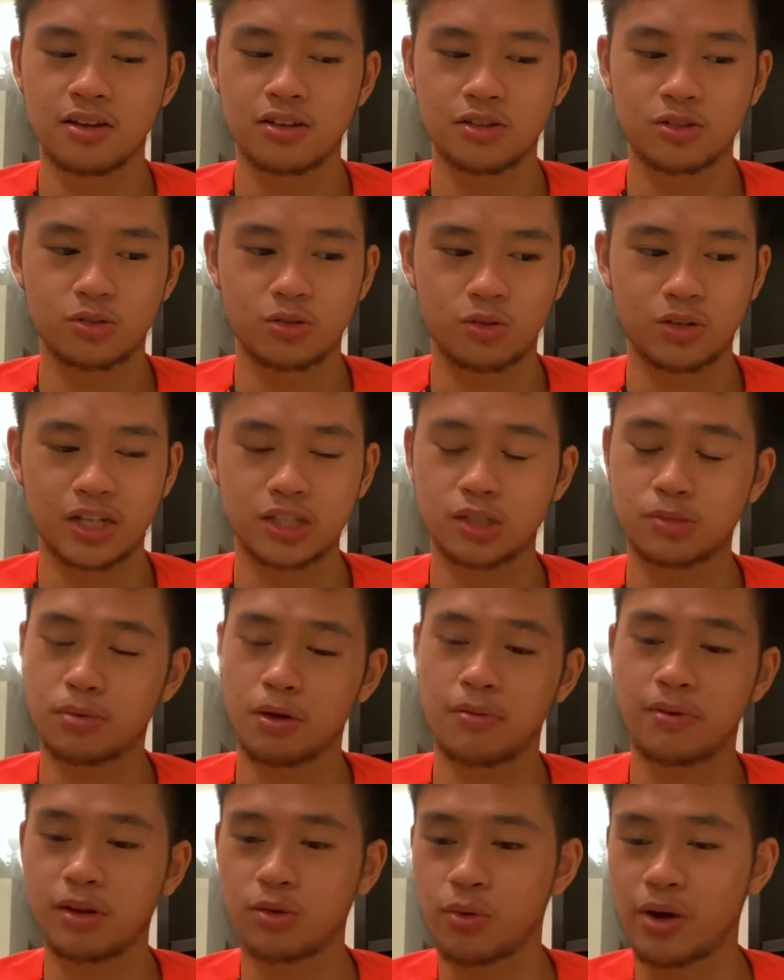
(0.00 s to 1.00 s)
So that's
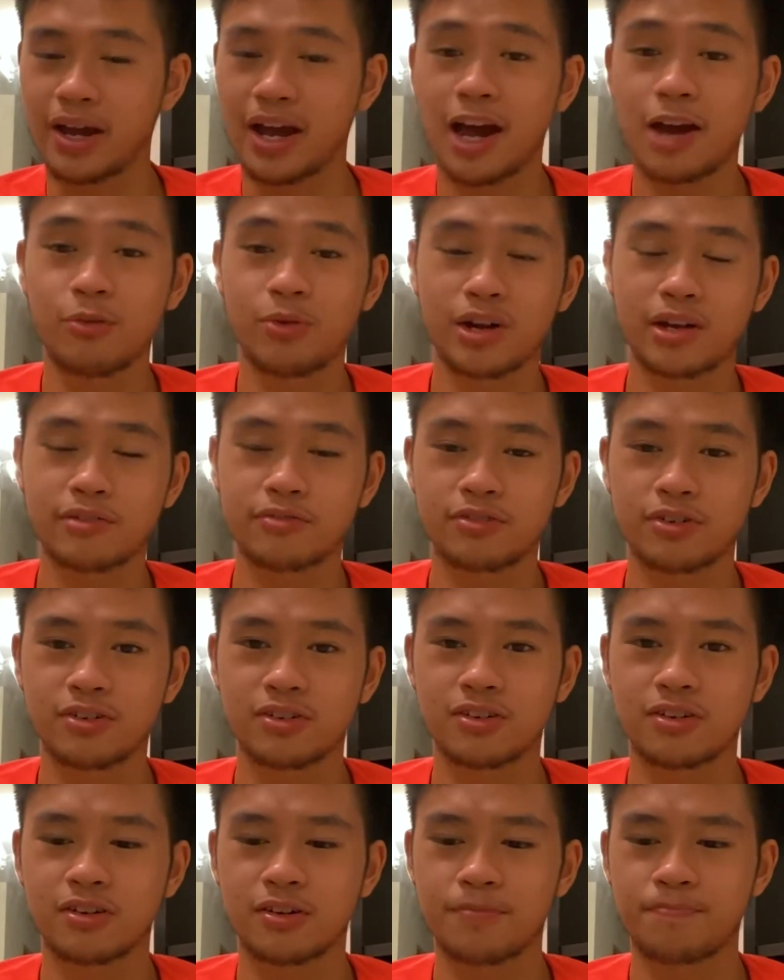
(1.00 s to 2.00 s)
probably why I went
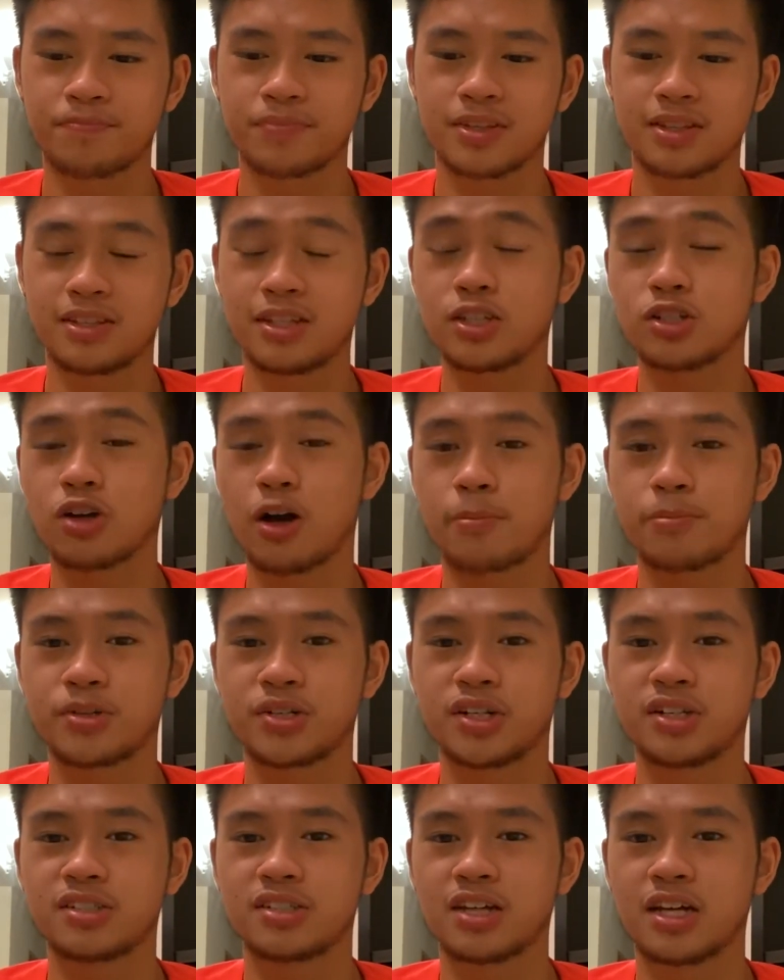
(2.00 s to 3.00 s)
for these
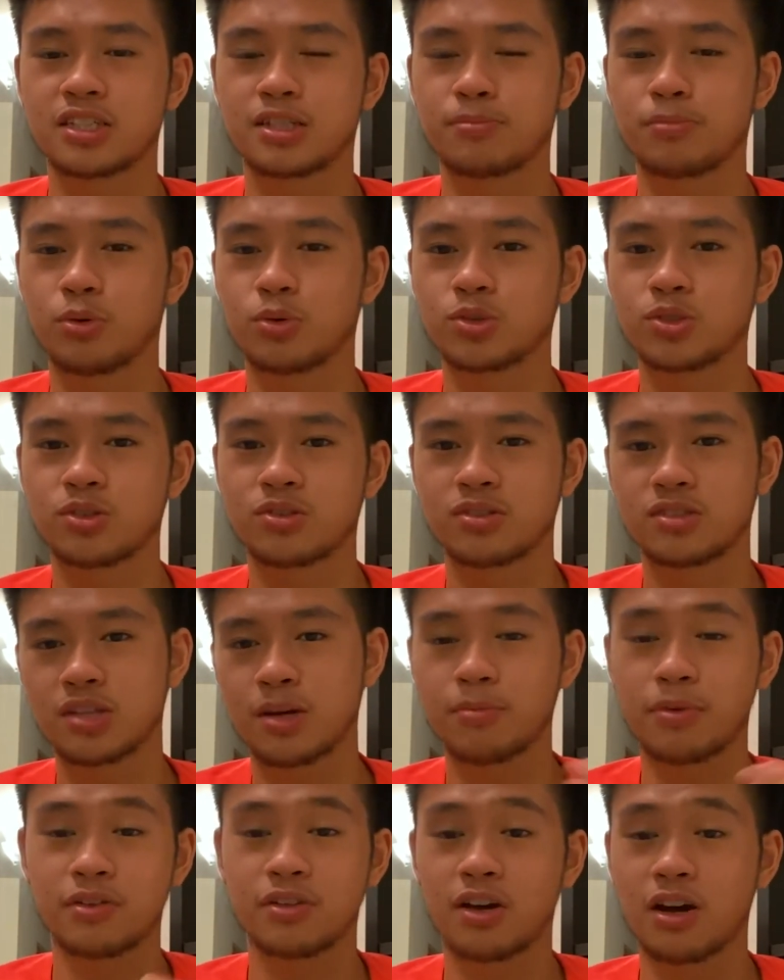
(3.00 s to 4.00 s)
options as opposed to
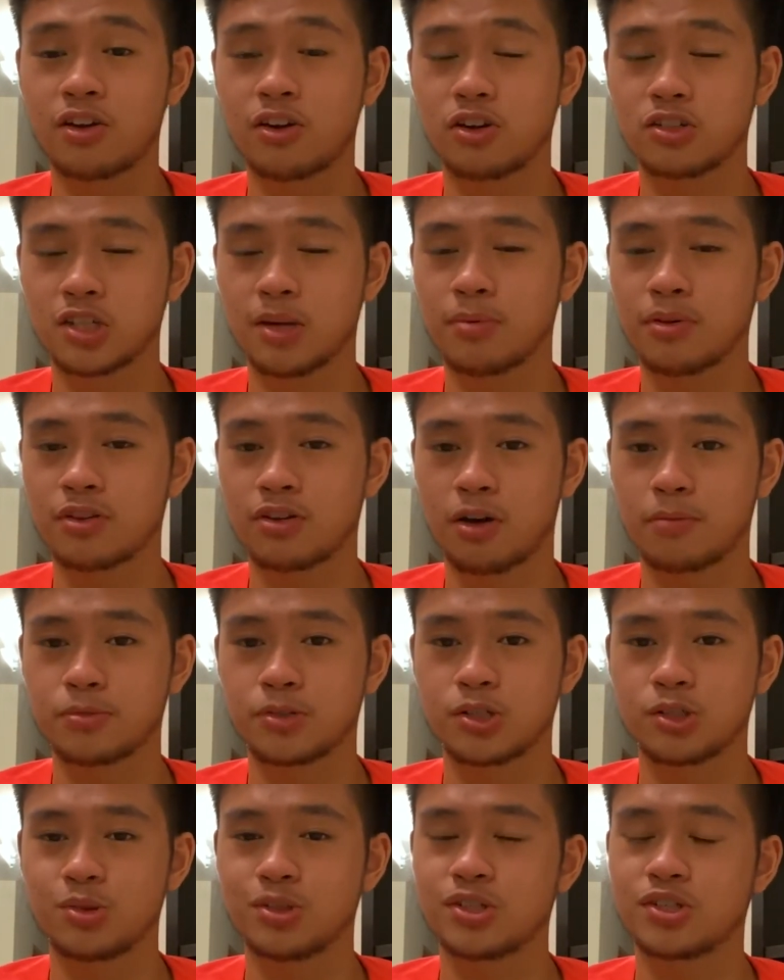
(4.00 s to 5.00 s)
some other
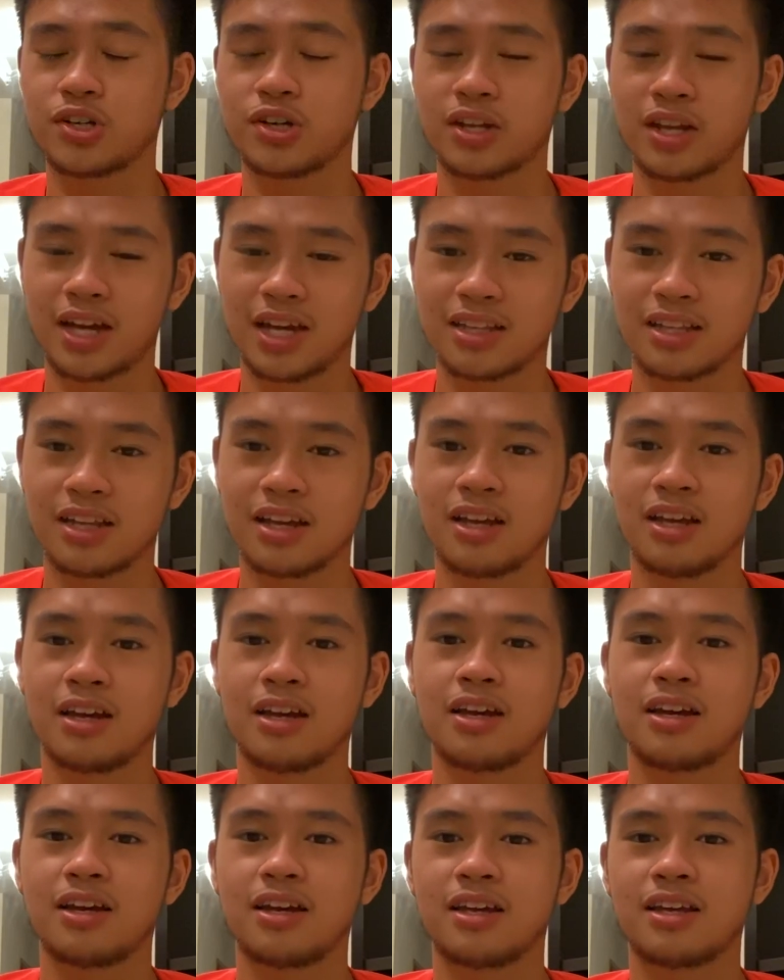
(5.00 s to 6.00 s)
options which you can get
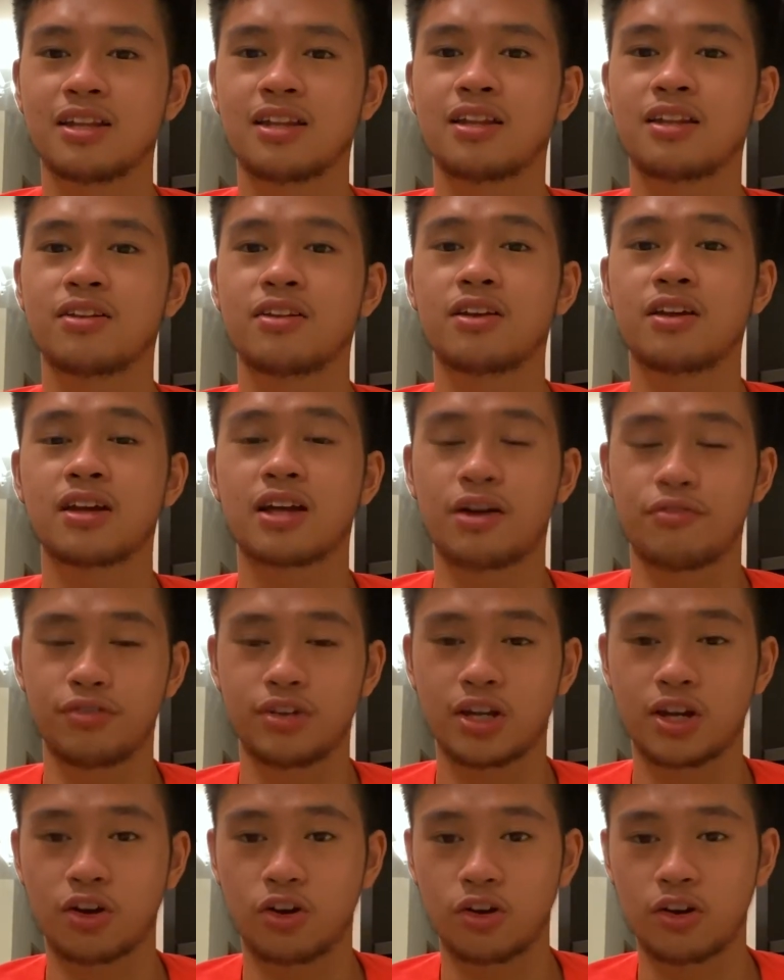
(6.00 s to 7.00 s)
in Cafe
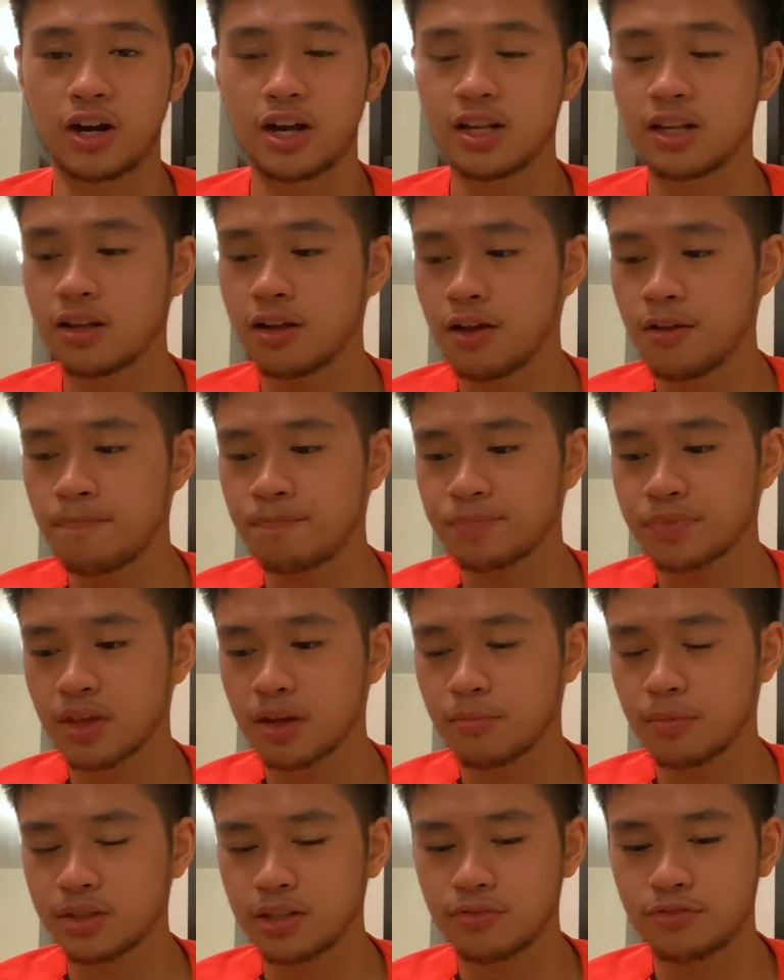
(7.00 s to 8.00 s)
de Coral.
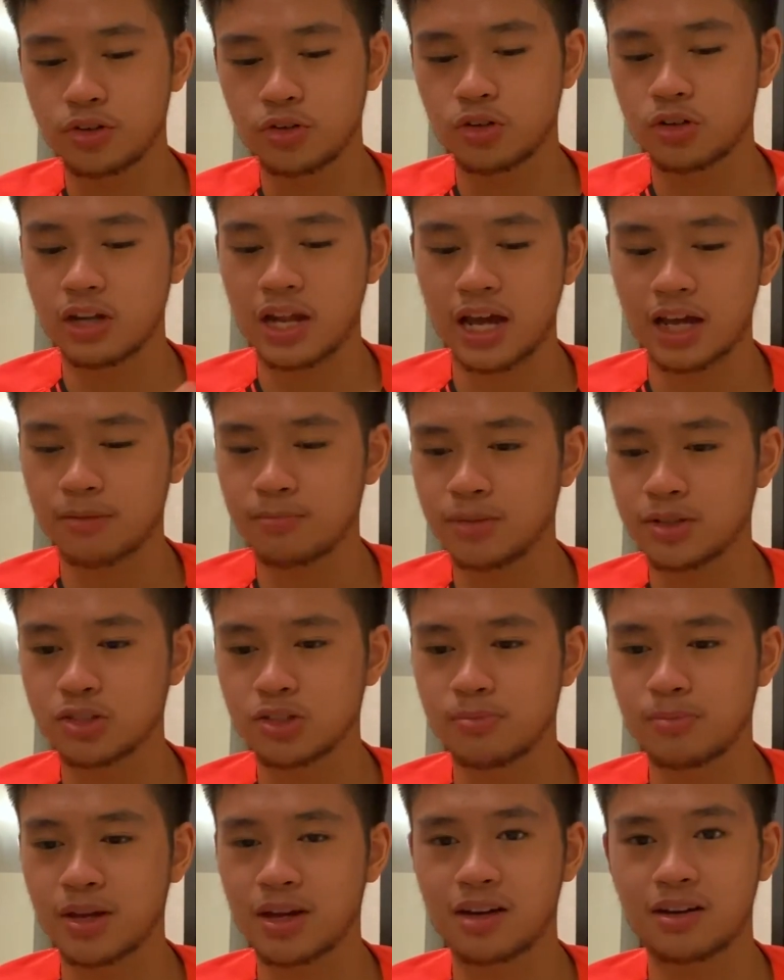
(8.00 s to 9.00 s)
But if you would like me to
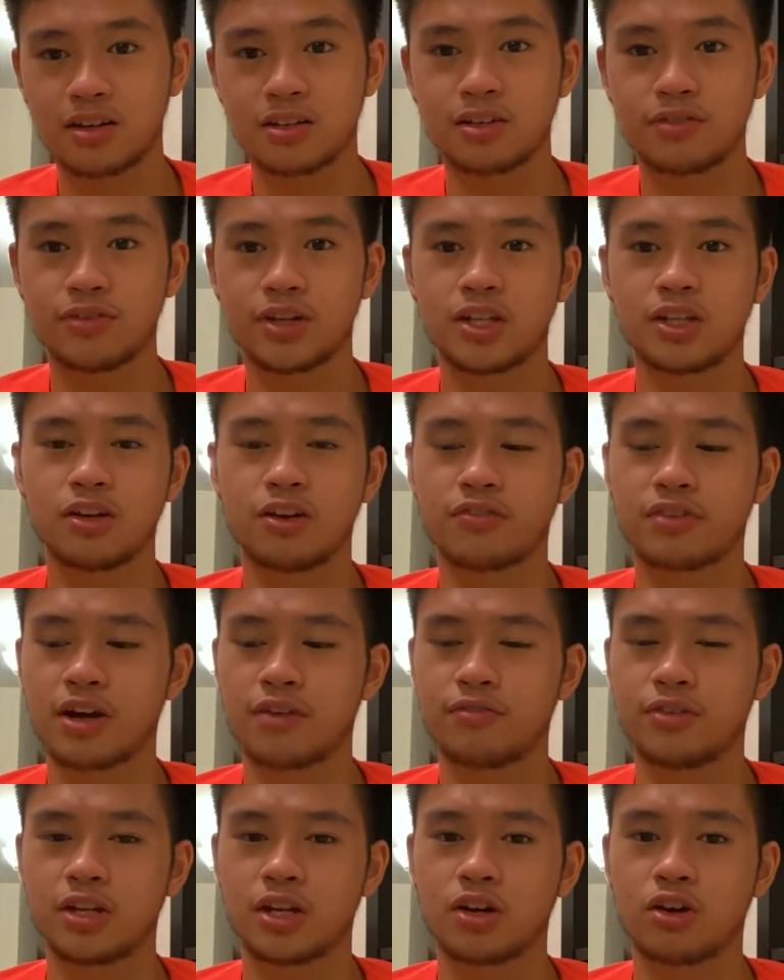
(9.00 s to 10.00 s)
make another video of
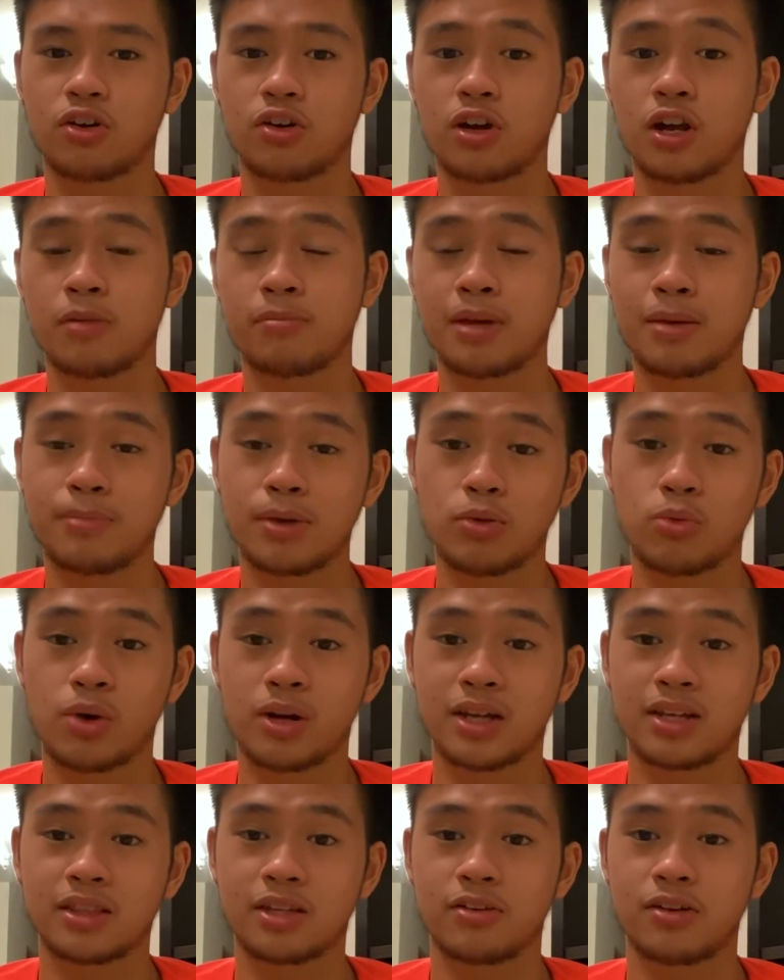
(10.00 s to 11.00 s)
Cafe de Coral, maybe one
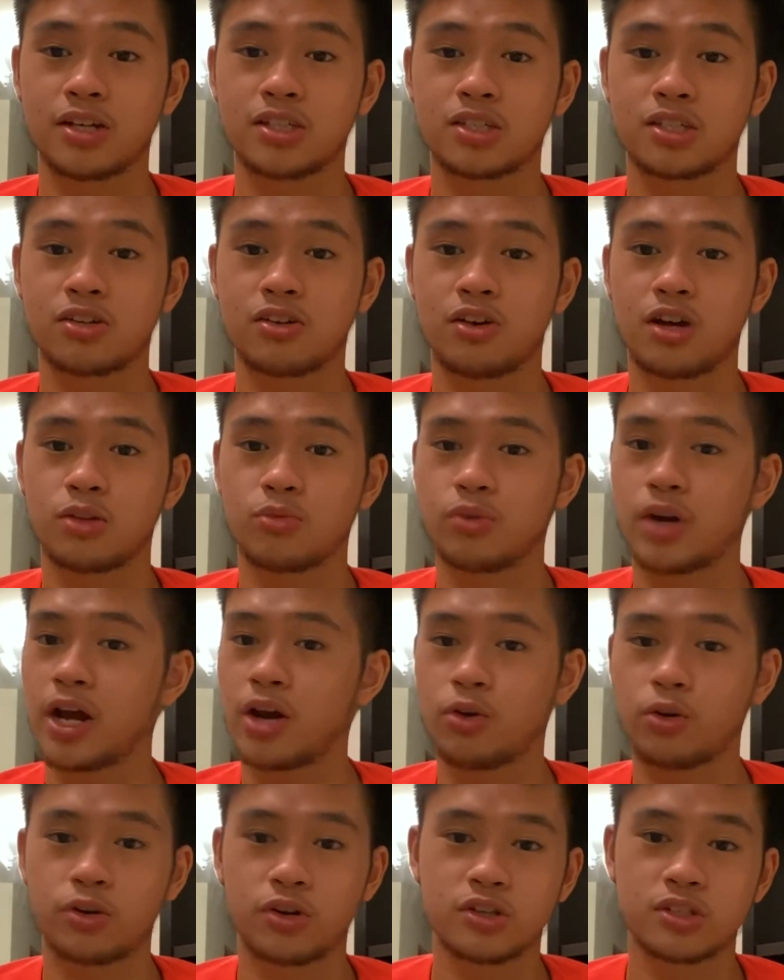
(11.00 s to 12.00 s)
in the restaurant where I
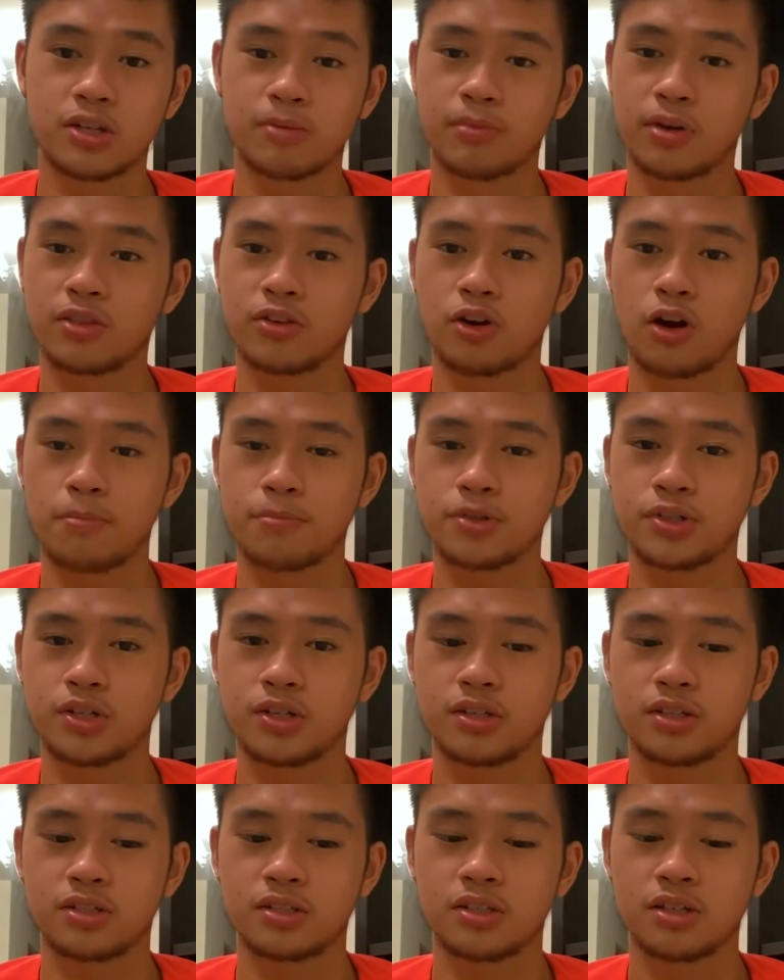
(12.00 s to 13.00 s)
order some other
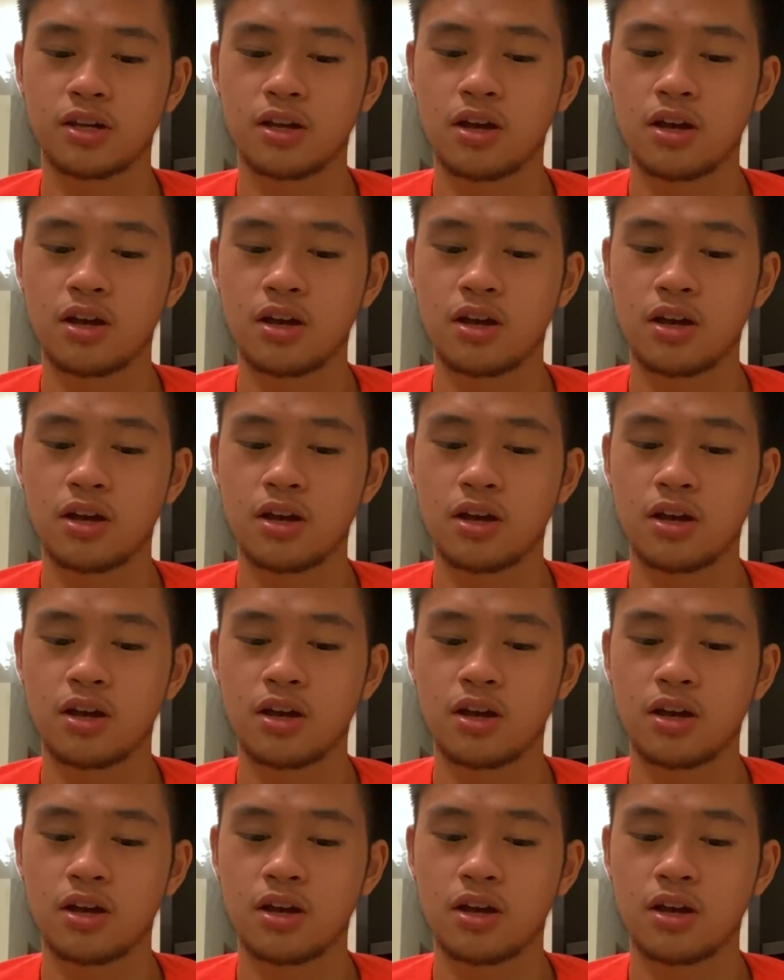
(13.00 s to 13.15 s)
options,